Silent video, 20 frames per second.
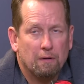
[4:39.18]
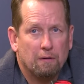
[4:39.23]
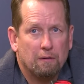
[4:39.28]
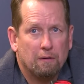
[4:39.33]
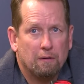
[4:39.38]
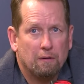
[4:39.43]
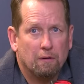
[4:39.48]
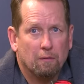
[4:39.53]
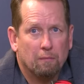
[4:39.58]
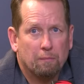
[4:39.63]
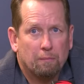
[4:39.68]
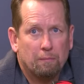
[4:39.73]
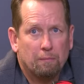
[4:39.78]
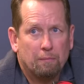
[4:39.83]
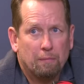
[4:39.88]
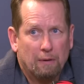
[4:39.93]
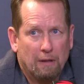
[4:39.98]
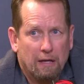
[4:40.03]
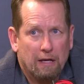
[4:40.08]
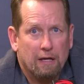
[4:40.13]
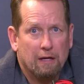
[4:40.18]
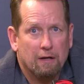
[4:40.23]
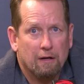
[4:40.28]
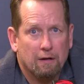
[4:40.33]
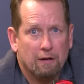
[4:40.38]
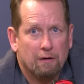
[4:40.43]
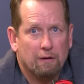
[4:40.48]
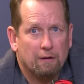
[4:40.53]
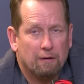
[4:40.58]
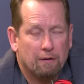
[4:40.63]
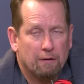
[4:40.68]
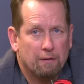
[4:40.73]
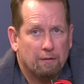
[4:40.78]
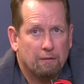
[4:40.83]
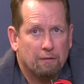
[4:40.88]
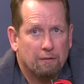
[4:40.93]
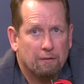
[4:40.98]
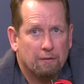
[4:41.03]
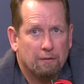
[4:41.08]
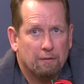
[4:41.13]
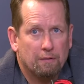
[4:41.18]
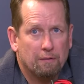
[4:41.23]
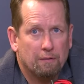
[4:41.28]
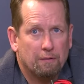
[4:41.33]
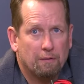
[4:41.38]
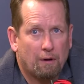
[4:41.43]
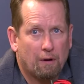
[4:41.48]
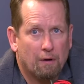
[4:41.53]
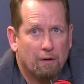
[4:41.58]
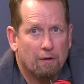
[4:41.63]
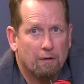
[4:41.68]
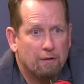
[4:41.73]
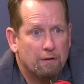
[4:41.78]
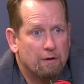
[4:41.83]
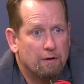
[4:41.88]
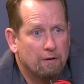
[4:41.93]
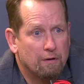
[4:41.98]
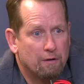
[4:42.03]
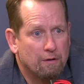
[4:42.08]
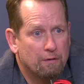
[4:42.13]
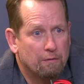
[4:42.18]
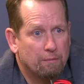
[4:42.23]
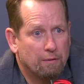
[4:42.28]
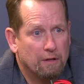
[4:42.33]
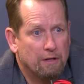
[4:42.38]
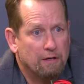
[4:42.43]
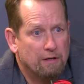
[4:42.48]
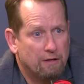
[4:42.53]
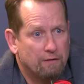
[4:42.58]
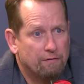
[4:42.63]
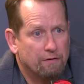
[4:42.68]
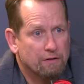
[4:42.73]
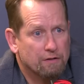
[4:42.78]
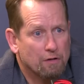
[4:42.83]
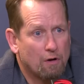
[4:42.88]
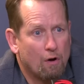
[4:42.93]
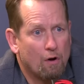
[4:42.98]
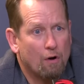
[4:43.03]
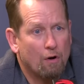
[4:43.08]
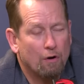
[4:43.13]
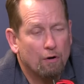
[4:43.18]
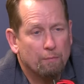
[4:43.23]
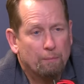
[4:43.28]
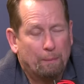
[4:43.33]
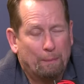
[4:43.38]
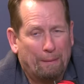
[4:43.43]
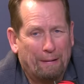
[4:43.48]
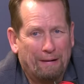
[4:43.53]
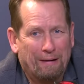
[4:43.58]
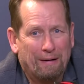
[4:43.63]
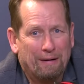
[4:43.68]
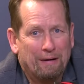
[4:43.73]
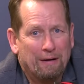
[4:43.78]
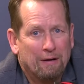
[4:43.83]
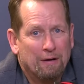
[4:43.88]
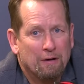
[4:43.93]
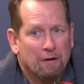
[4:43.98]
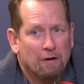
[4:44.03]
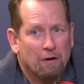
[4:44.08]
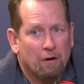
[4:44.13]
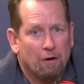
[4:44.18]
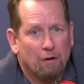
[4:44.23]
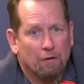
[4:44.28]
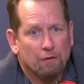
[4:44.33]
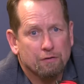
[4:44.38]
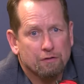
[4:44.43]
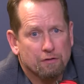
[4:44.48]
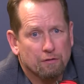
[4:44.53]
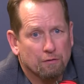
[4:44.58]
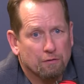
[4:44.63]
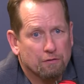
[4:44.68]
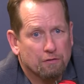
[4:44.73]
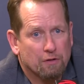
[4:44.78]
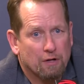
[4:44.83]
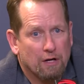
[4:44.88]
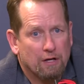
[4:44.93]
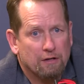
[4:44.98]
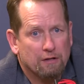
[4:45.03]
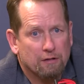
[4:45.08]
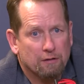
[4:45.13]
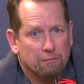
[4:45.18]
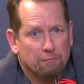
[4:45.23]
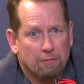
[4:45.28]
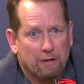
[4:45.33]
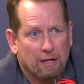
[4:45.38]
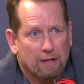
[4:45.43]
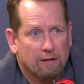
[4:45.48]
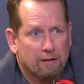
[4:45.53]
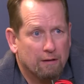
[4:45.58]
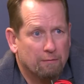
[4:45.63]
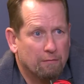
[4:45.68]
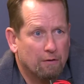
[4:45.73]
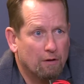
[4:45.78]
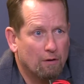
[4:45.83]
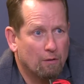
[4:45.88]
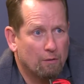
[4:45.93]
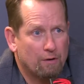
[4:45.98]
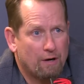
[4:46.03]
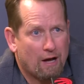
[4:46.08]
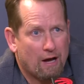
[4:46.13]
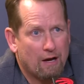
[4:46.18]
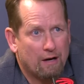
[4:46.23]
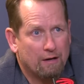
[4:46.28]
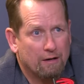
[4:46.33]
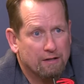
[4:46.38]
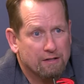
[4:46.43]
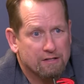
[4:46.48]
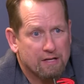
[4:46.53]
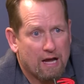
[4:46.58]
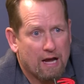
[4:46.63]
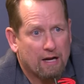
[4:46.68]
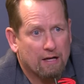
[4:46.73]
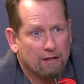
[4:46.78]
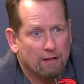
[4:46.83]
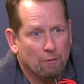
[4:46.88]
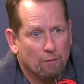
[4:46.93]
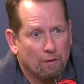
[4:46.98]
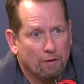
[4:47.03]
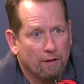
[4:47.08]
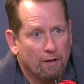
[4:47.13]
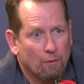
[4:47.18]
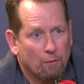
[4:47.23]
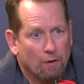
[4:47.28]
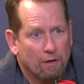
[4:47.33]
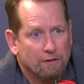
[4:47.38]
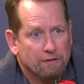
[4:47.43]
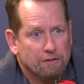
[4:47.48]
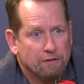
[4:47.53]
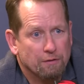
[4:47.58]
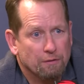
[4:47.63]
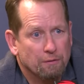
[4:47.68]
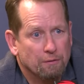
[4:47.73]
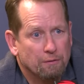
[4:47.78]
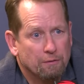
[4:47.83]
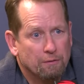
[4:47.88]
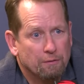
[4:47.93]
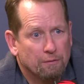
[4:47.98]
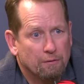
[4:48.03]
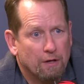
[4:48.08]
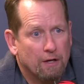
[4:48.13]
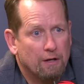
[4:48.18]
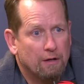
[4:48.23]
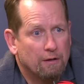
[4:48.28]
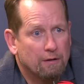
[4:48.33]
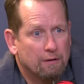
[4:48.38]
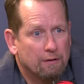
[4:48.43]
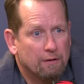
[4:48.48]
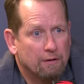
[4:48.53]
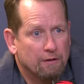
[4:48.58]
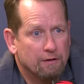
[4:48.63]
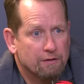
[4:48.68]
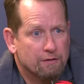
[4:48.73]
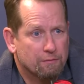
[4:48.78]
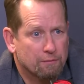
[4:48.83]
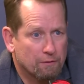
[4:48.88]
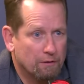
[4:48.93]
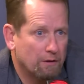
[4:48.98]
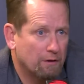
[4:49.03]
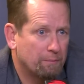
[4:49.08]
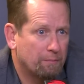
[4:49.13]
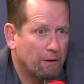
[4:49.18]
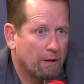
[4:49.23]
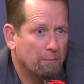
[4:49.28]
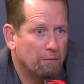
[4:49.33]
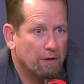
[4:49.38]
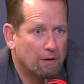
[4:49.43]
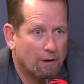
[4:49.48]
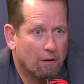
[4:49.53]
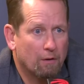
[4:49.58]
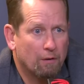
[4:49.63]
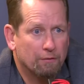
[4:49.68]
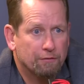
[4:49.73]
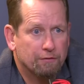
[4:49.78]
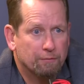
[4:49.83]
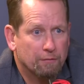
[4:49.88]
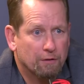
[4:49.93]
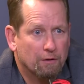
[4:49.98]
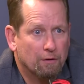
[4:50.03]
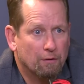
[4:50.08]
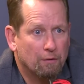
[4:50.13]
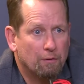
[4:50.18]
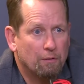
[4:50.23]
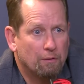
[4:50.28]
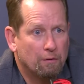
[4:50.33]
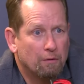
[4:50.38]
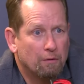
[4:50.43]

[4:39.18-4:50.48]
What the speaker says: you know, playing it hard, playing defense hard, but also trying to make them go not exactly where they want to, right, is really probably our ultimate goal.